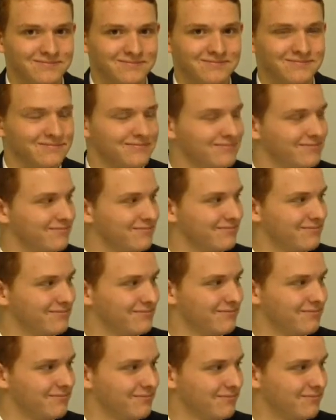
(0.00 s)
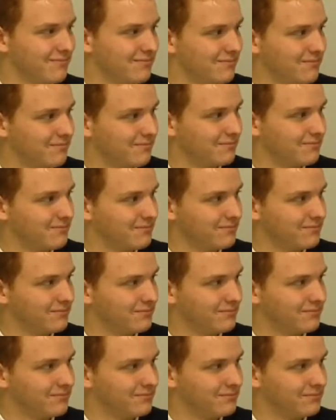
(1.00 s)

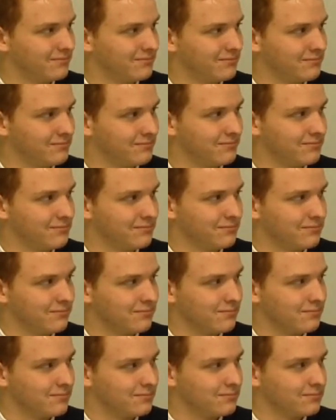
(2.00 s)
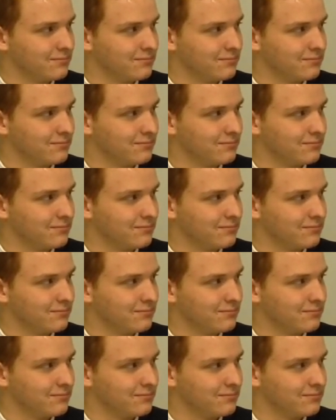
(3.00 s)
(not speaking)